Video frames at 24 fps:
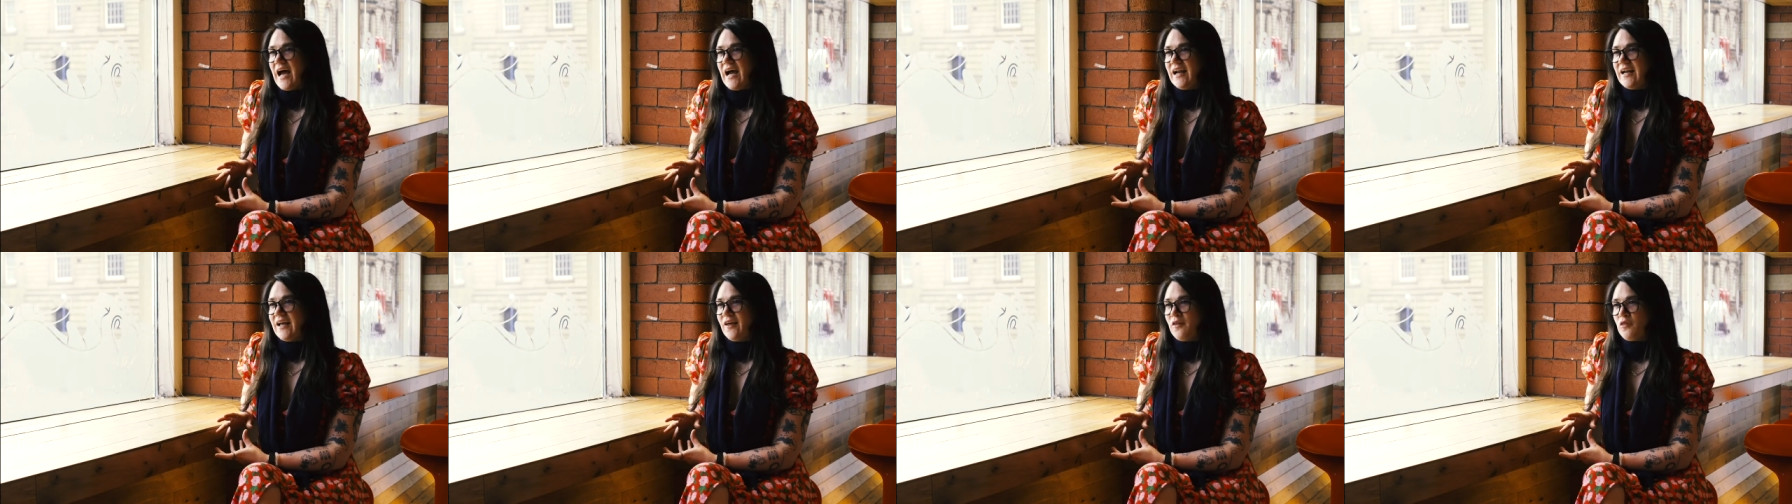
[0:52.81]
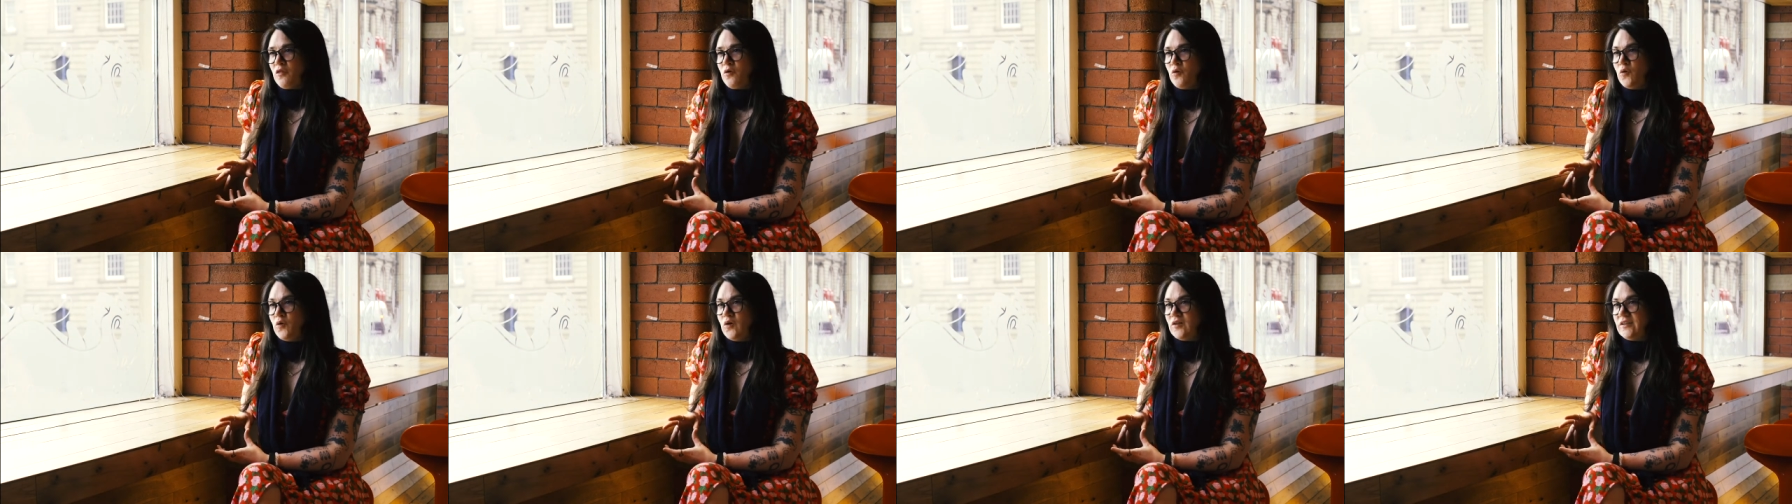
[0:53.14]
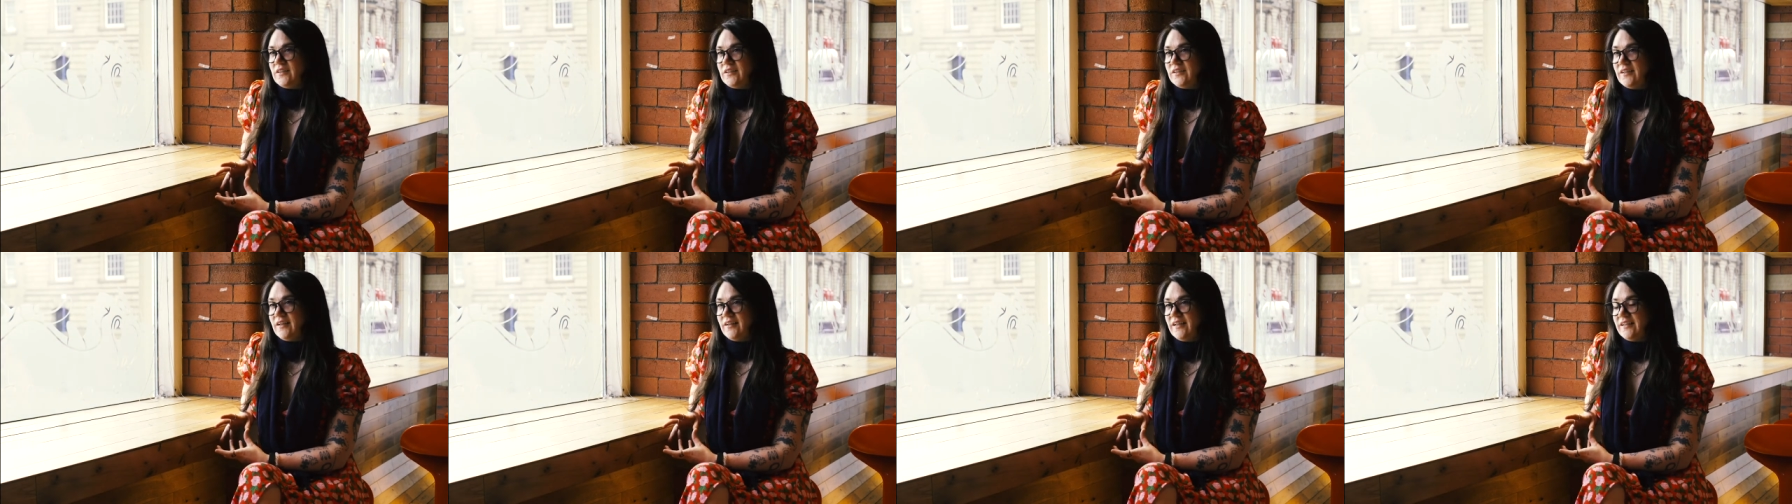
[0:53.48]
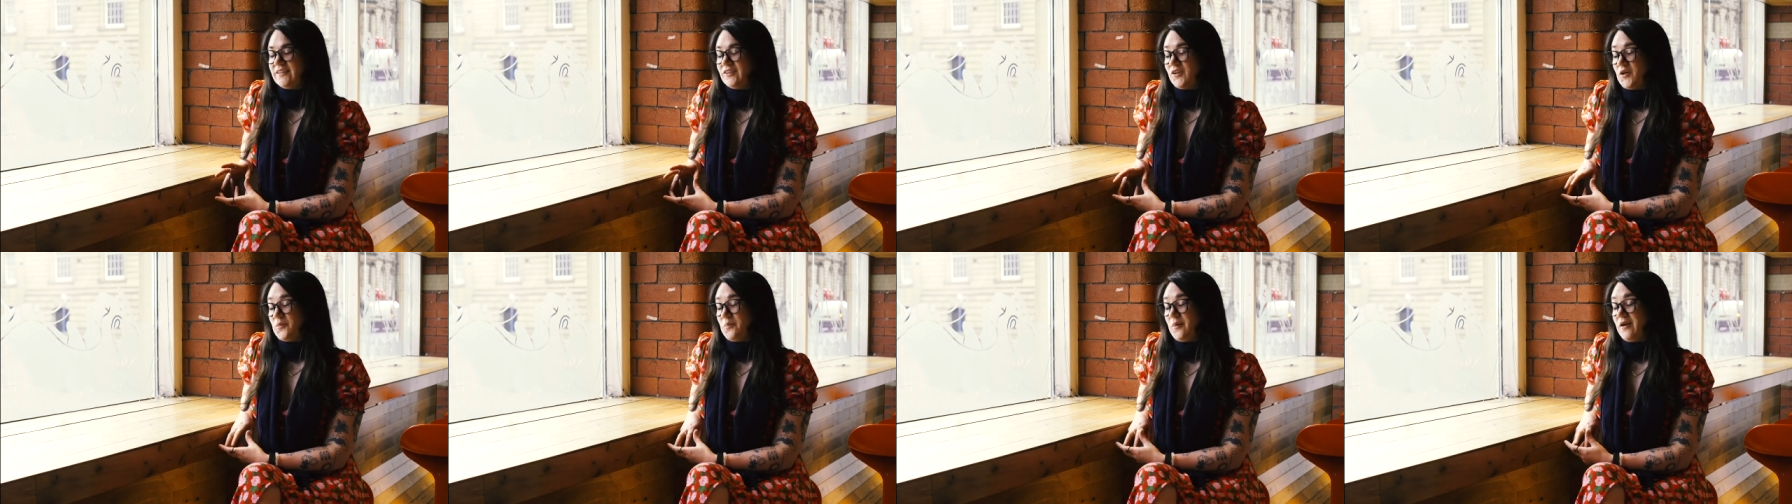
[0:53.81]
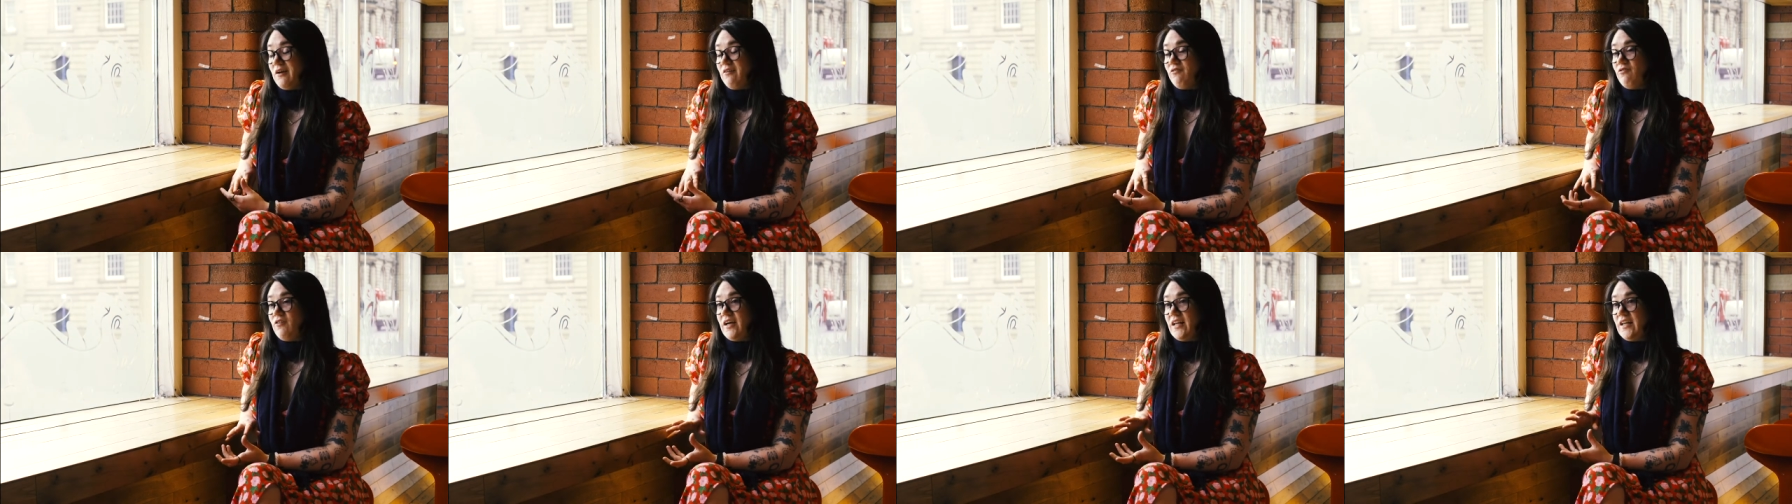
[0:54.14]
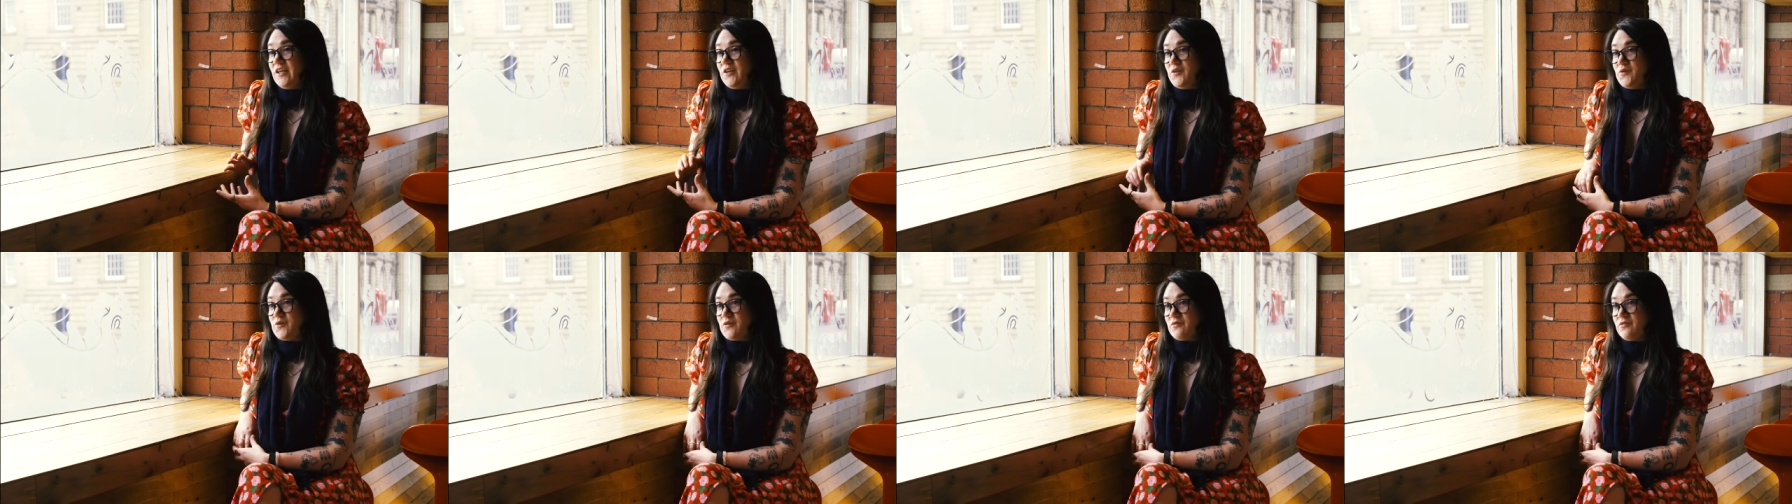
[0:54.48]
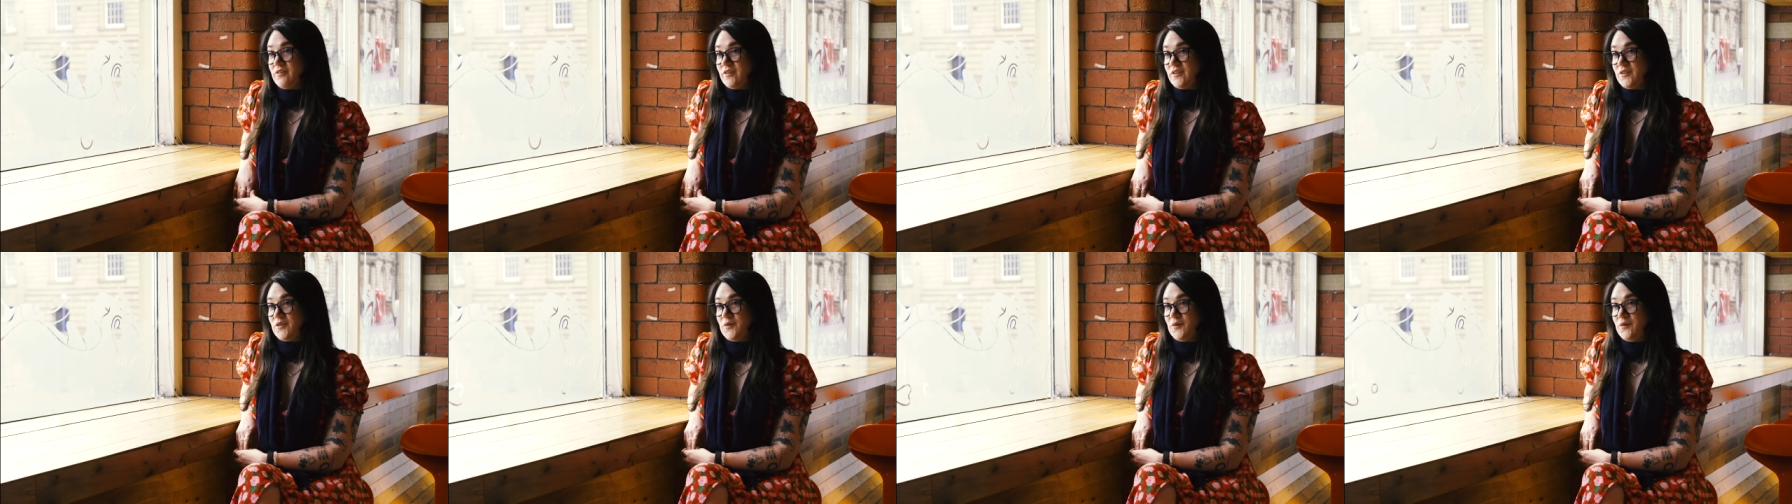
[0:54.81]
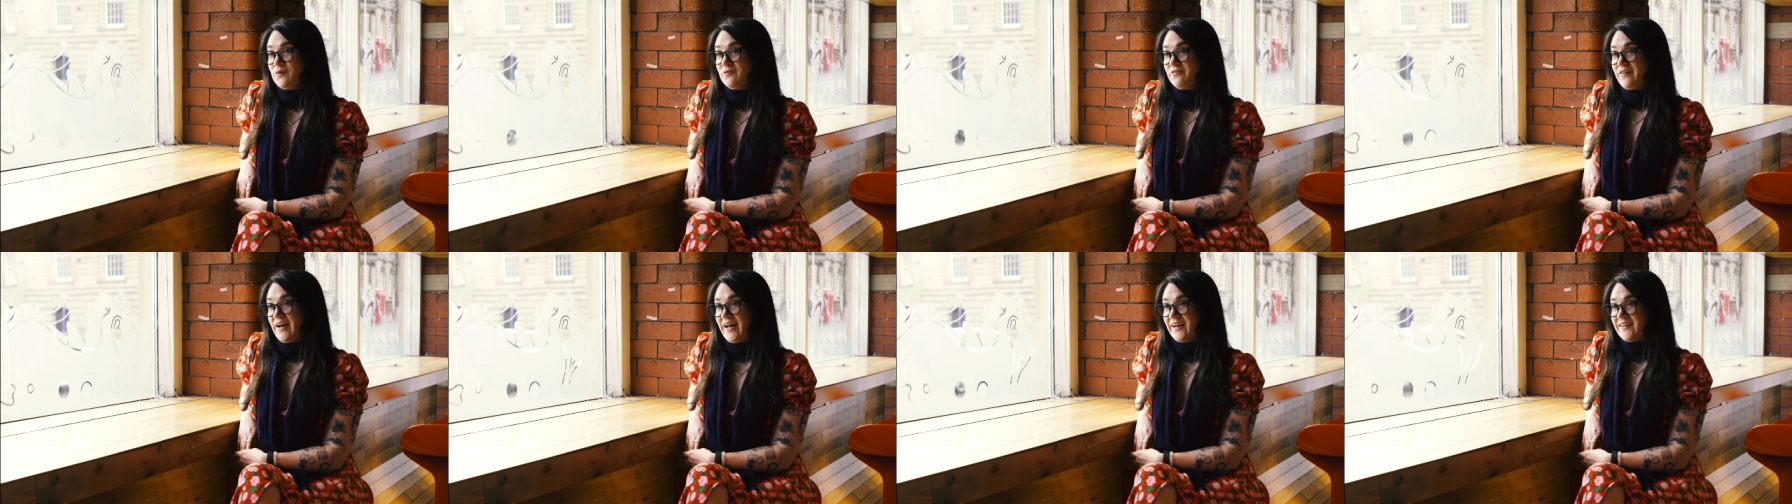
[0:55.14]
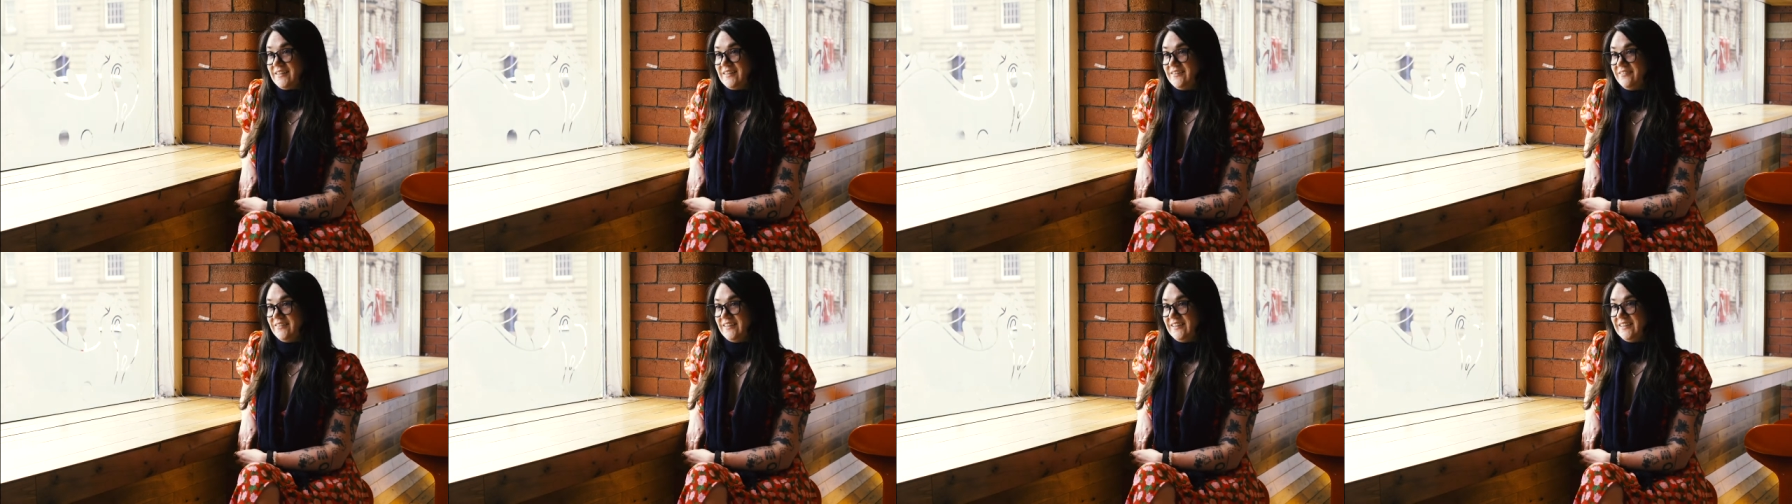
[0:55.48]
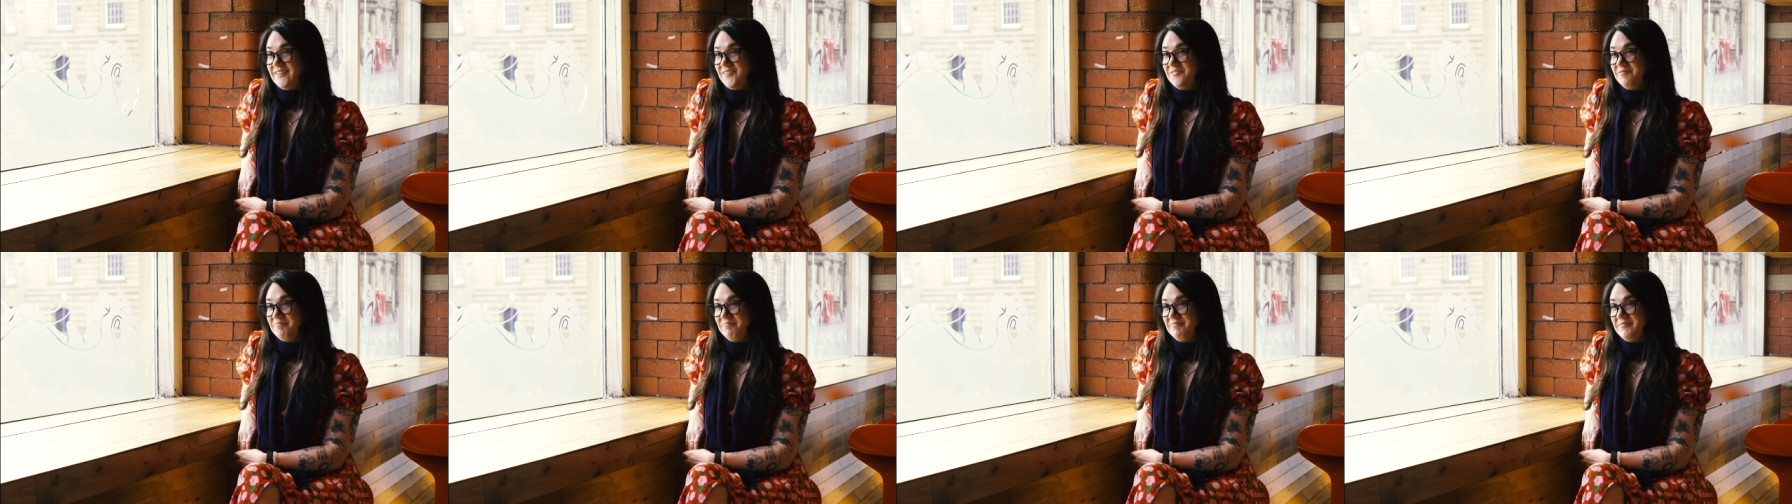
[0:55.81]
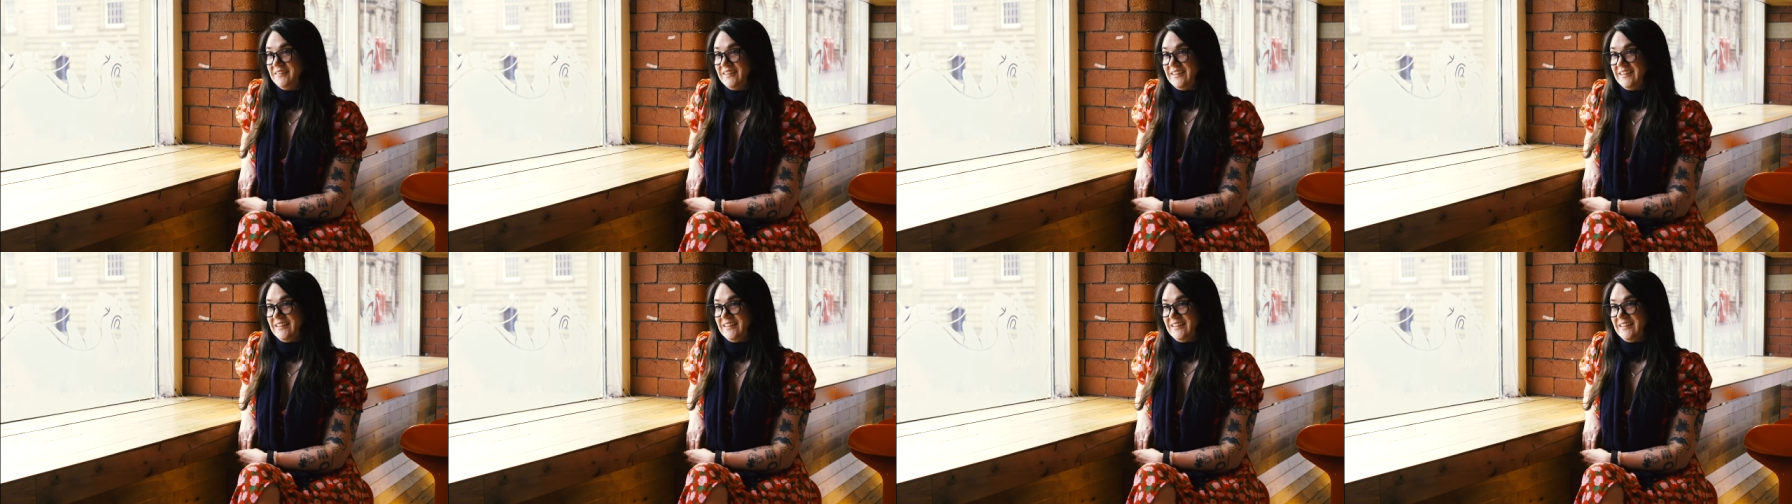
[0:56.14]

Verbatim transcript: And I thought this could be a really useful tool for activism.